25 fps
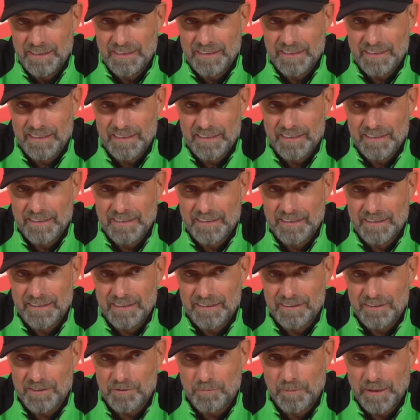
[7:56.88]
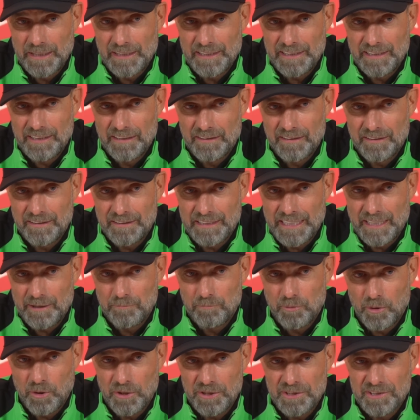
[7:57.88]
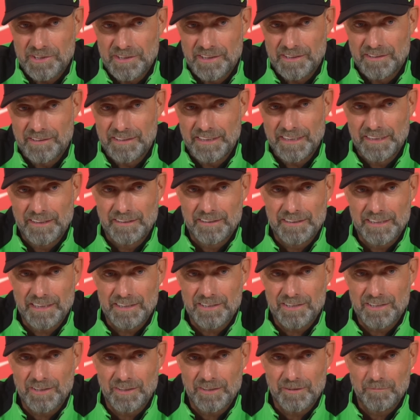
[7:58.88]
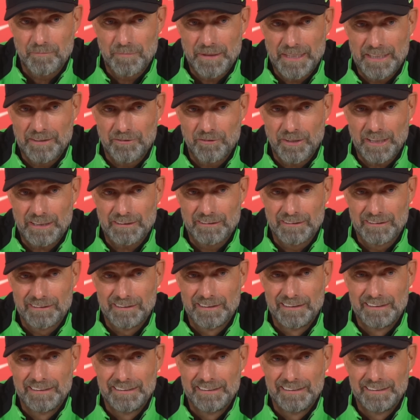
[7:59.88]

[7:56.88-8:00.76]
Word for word: uh, on his belly and nine points. I think that's not a bad record.